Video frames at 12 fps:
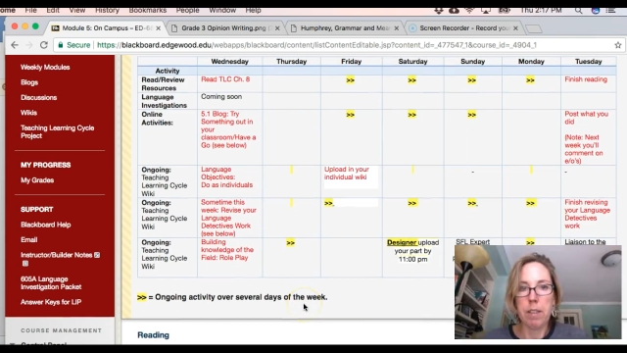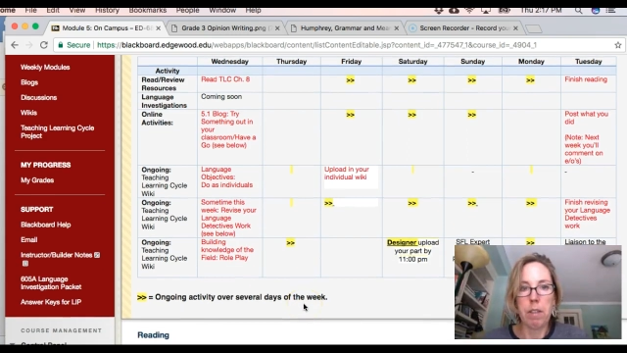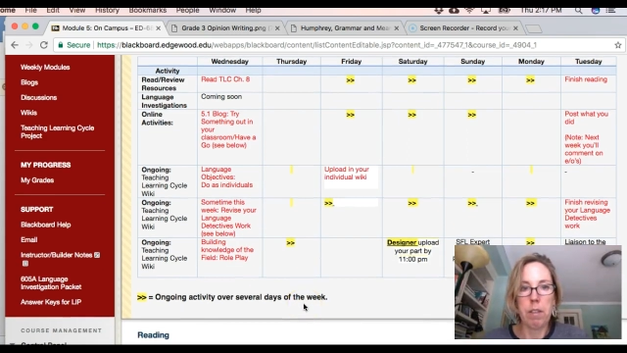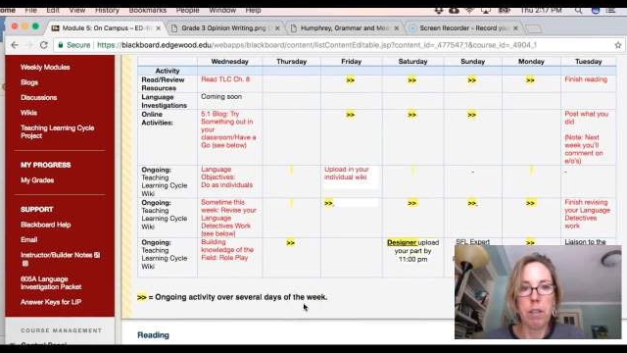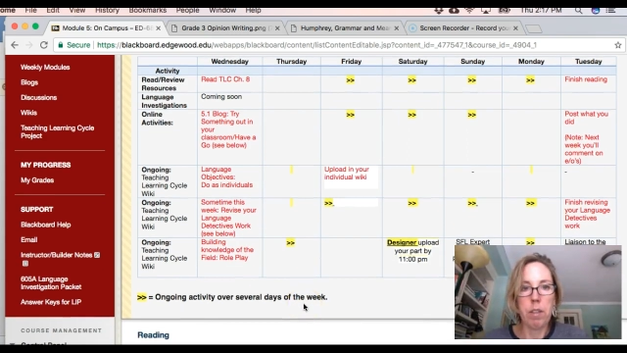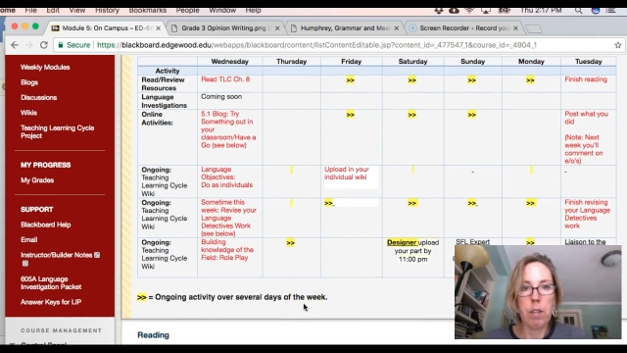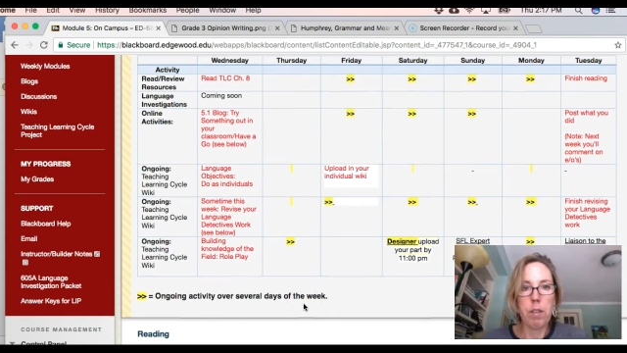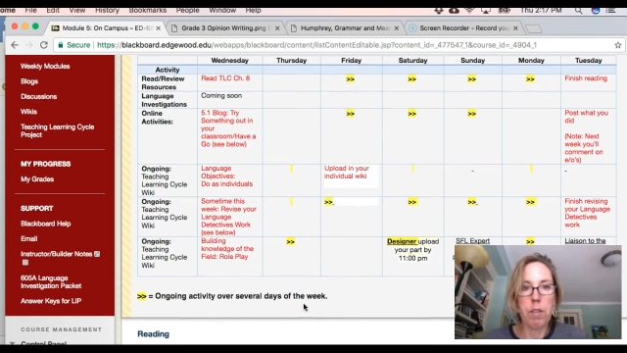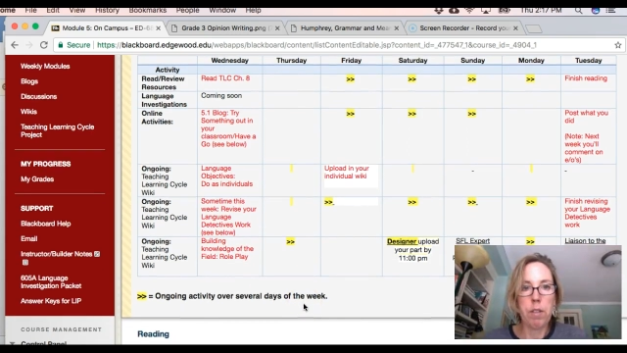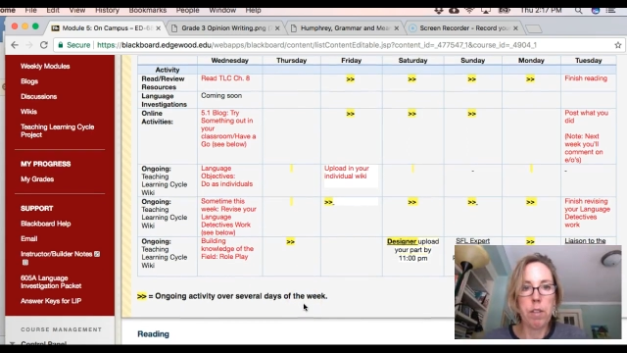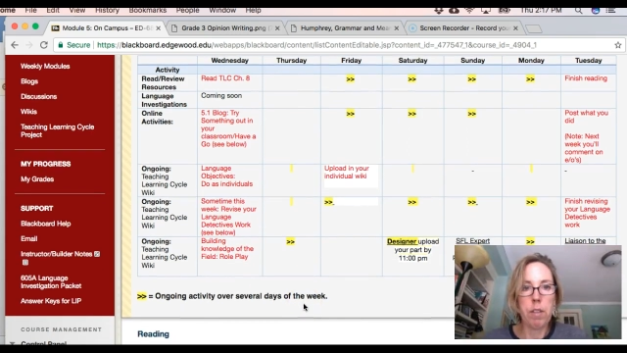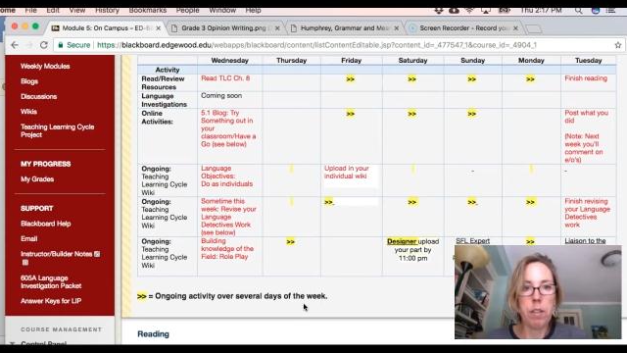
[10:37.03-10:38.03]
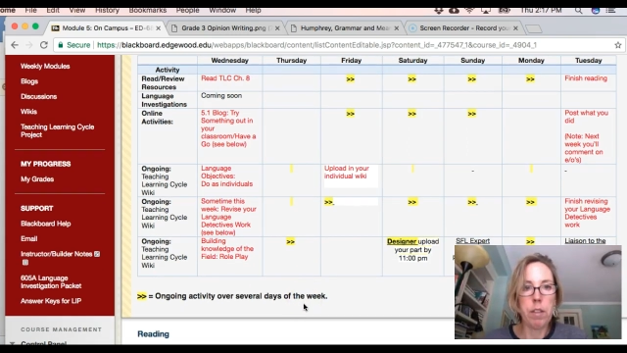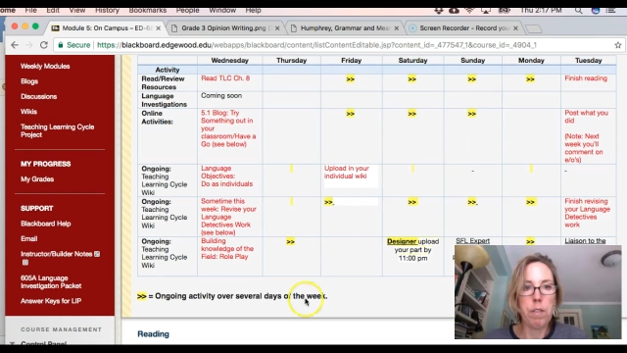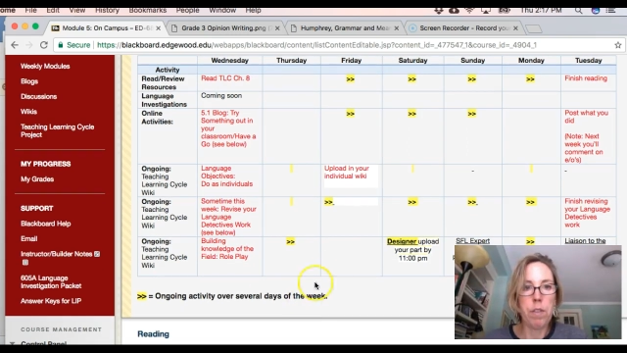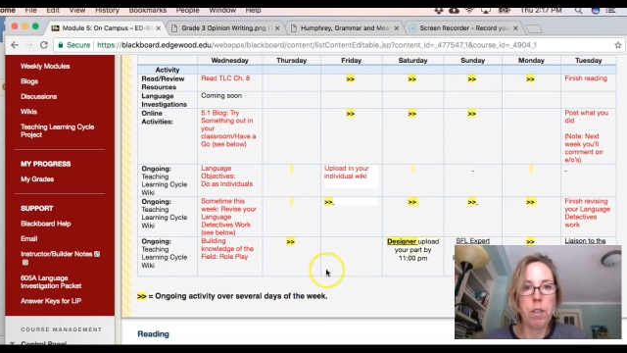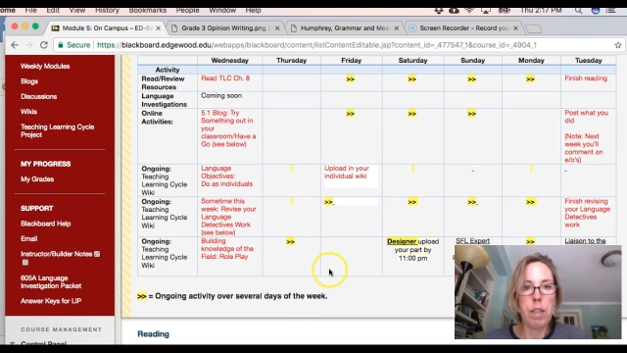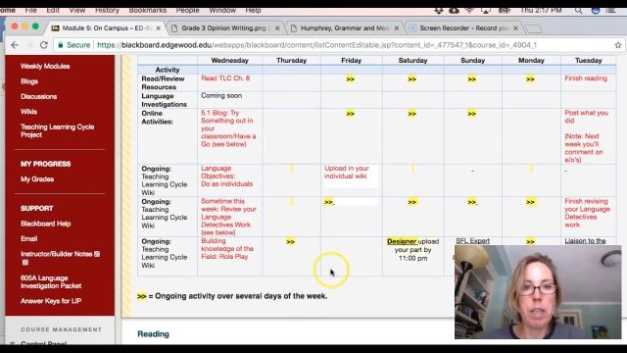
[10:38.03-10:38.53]
So look
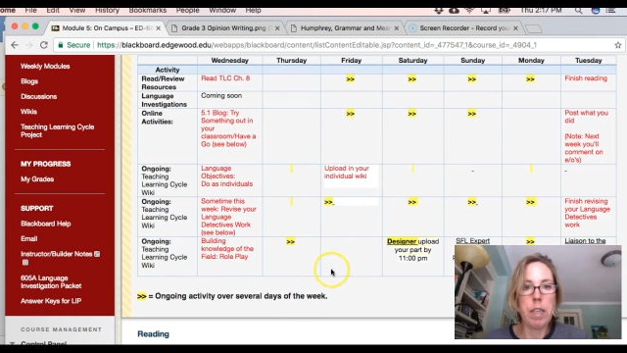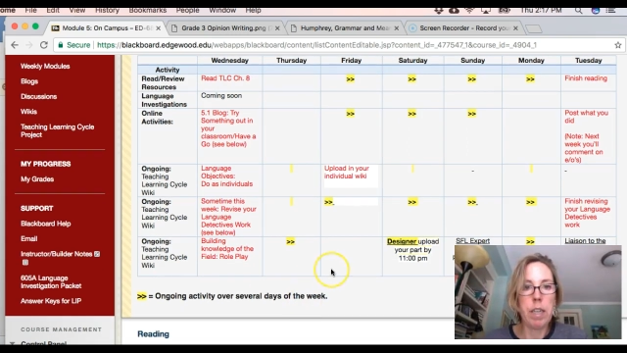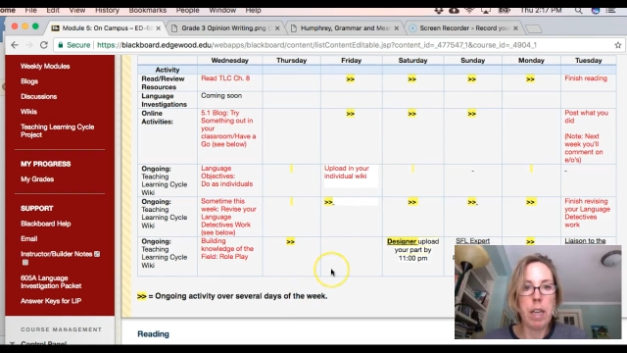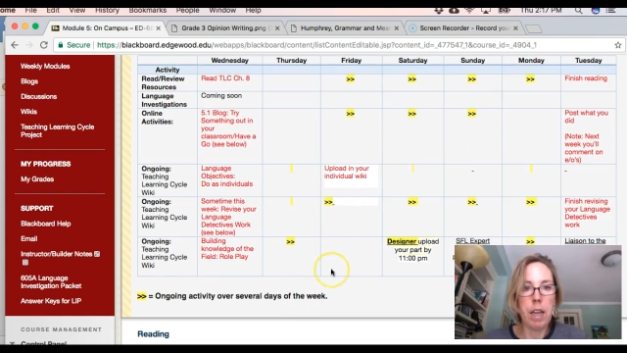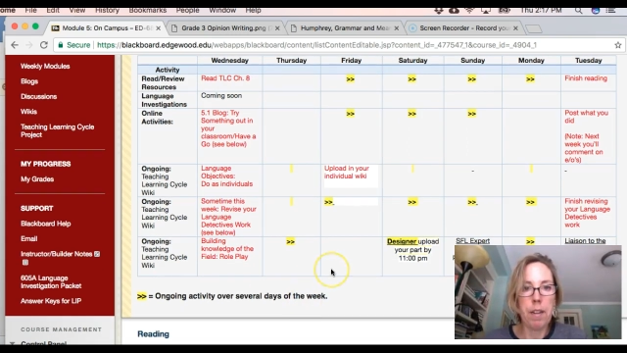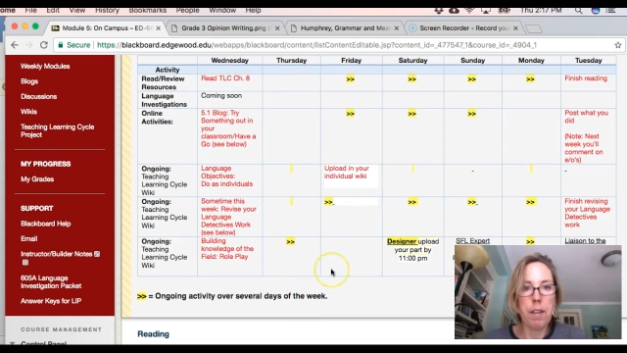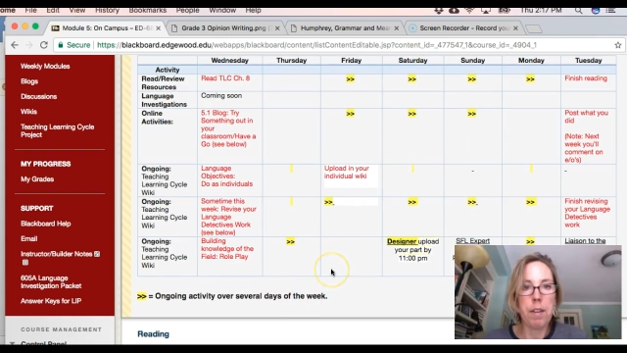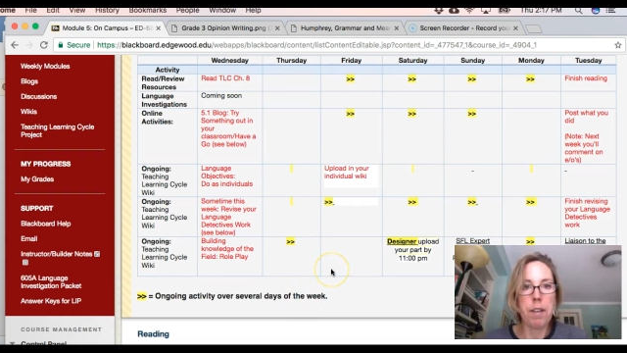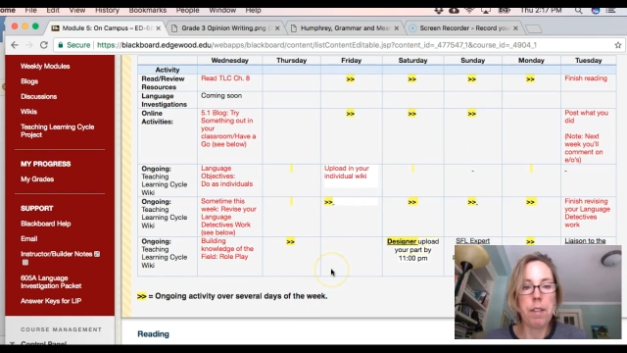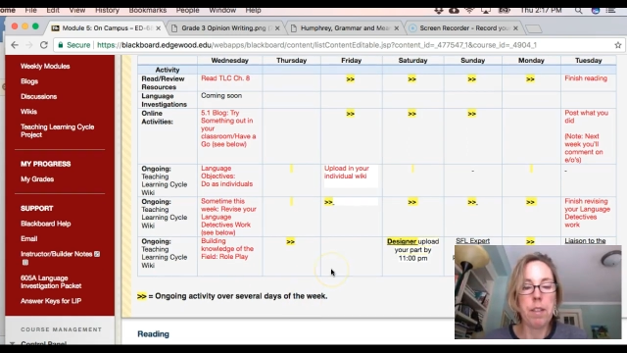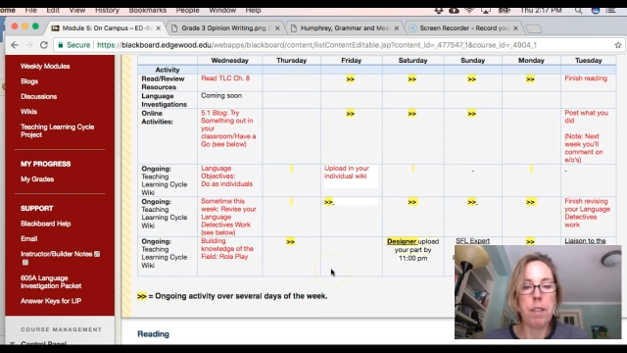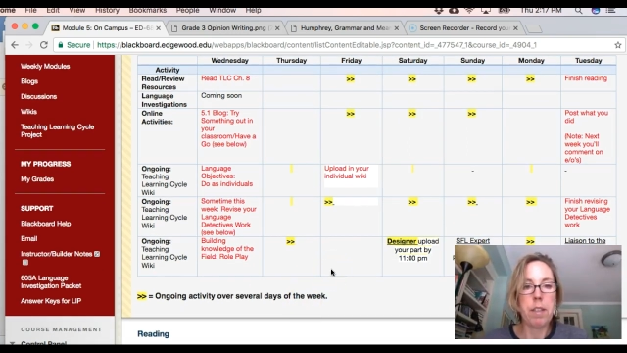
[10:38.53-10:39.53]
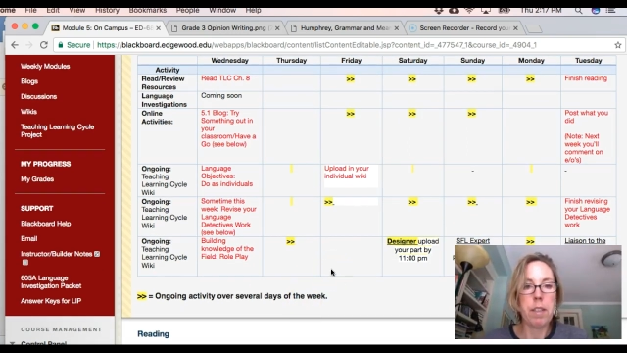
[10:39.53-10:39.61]
for another